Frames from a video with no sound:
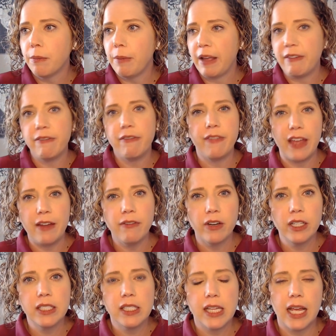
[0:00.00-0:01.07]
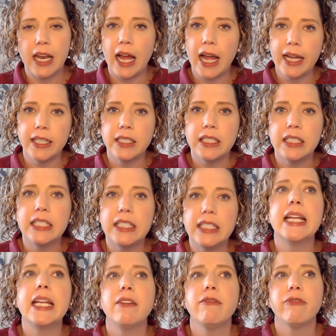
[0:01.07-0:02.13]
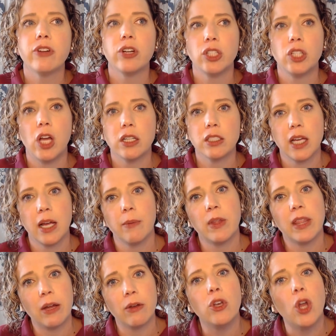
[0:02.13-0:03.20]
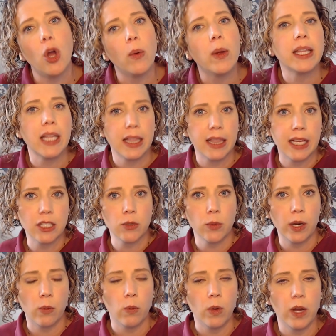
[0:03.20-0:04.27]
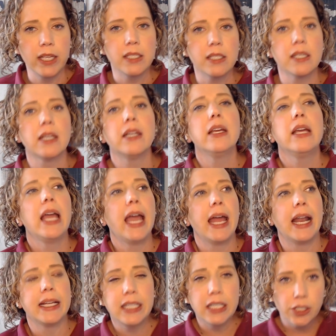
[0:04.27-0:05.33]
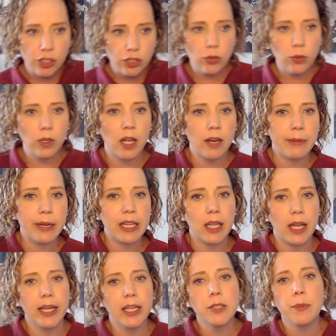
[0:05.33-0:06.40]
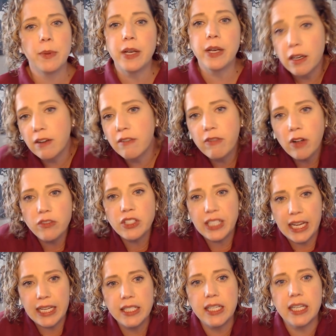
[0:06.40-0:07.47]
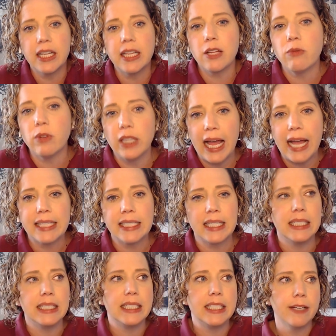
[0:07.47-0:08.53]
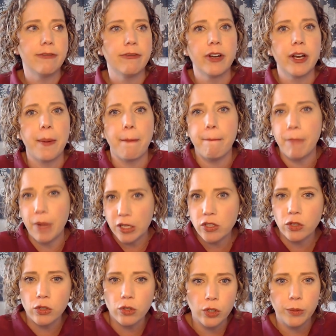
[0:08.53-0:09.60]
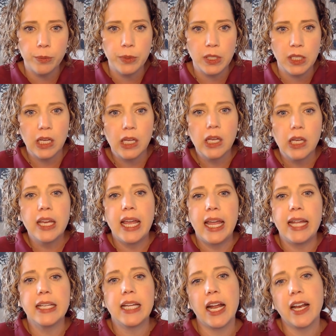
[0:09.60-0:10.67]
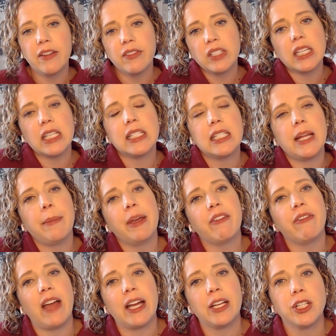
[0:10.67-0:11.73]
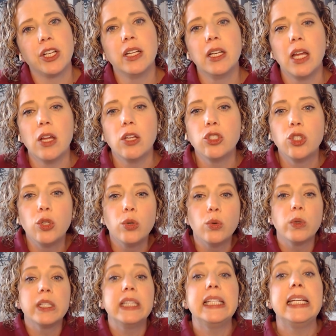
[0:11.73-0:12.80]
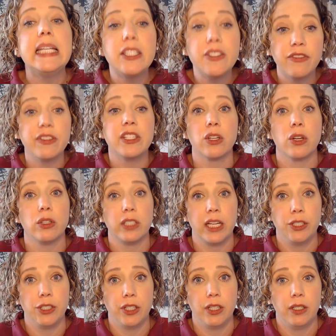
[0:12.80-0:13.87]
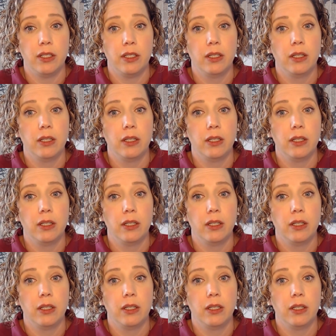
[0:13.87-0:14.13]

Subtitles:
my favorites, and I did it for a long time without knowing that that's what it was. And I teach it to a lot of my clients, but it involves tensing and then relaxing different muscle groups in kind of a systemic fashion to release physical tension.